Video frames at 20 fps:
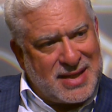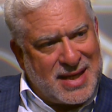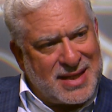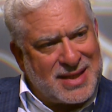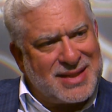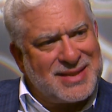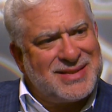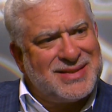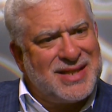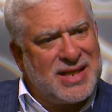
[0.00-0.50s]
that
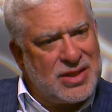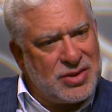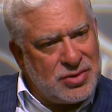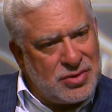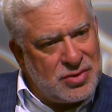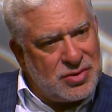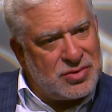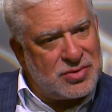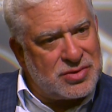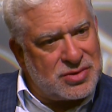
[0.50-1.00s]

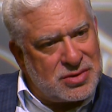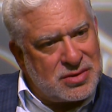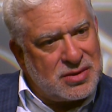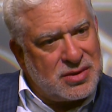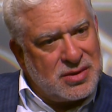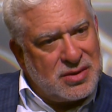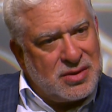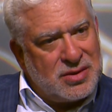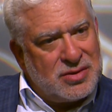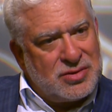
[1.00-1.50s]
continues
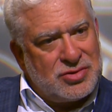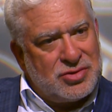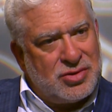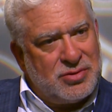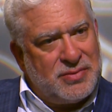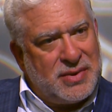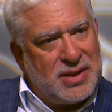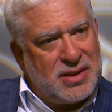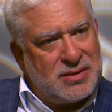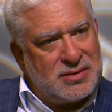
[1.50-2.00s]
to
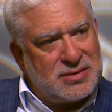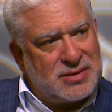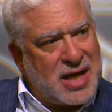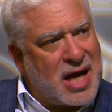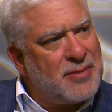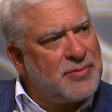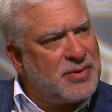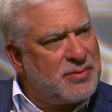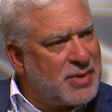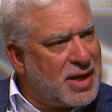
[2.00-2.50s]
be
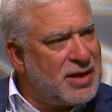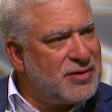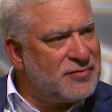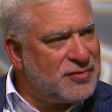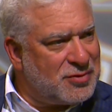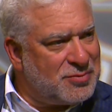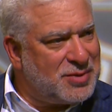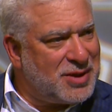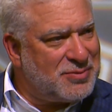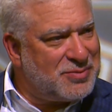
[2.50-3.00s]
top of mind
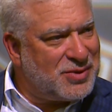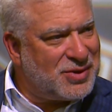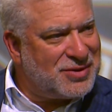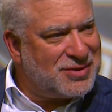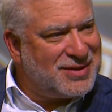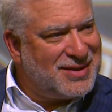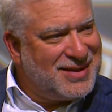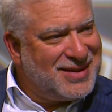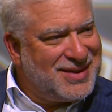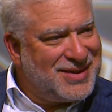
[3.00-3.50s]
for
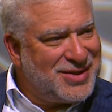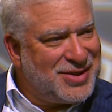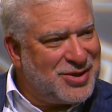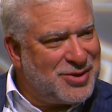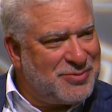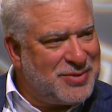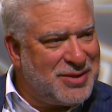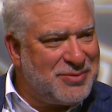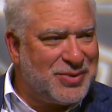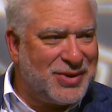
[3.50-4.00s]
people.
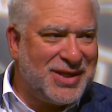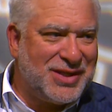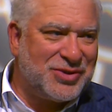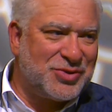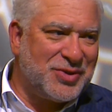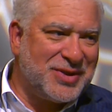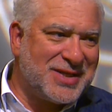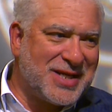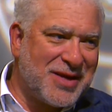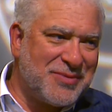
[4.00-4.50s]
People eat
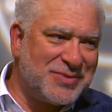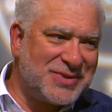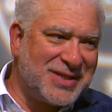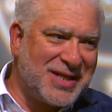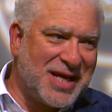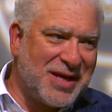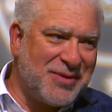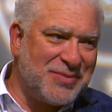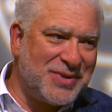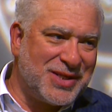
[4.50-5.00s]
3 times a
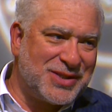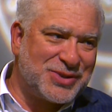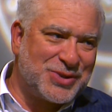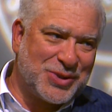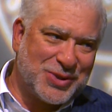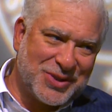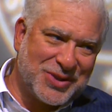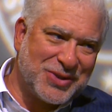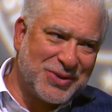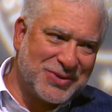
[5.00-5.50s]
day, but they
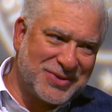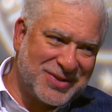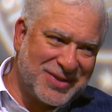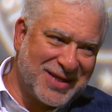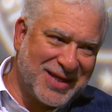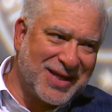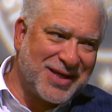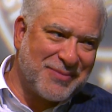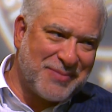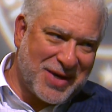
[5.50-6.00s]
certainly don't
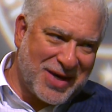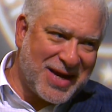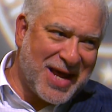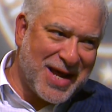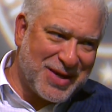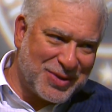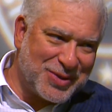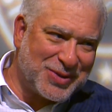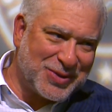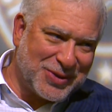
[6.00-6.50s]
think about
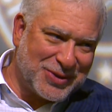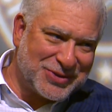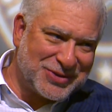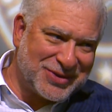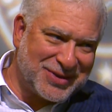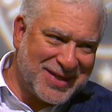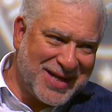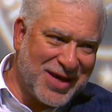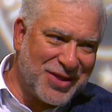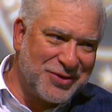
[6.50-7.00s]
agriculture
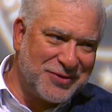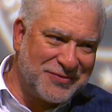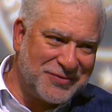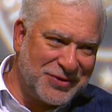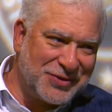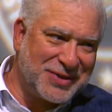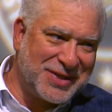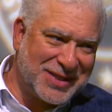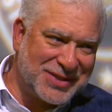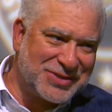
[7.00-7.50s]
and how their
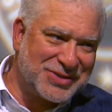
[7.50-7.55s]
food gets